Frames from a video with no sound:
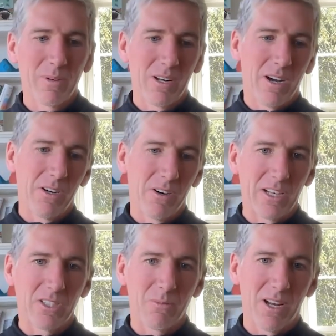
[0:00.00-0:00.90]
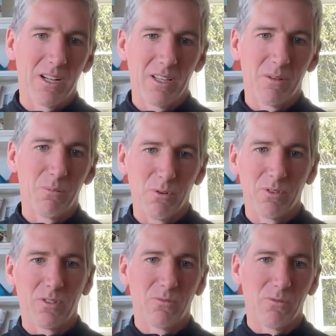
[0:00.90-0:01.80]
underestimating the
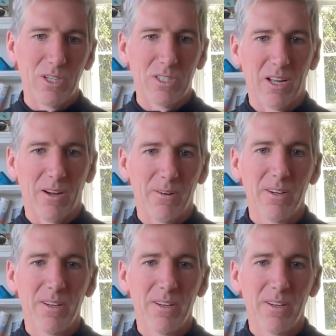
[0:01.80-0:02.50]
importance of retail